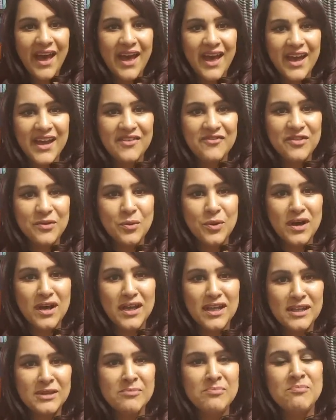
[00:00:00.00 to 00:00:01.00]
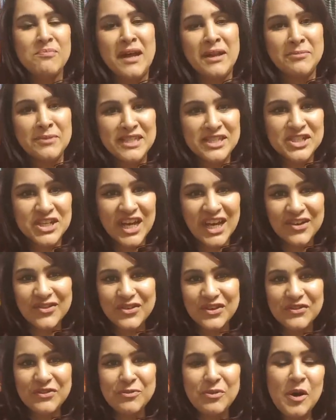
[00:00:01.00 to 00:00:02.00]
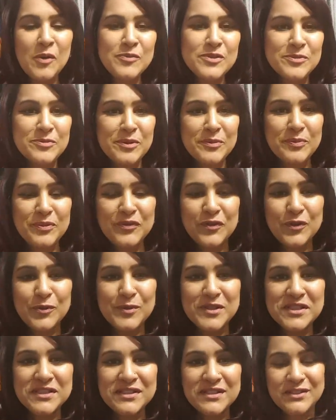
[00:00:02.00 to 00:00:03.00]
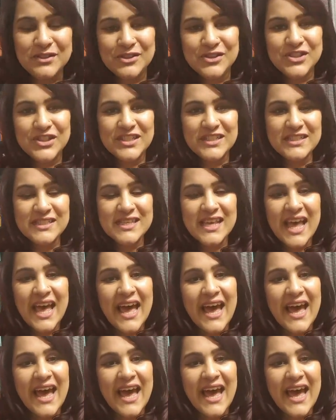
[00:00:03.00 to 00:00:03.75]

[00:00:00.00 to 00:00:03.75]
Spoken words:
Hi everyone, Manmeet Chowdhry from Optimum Performance Solutions,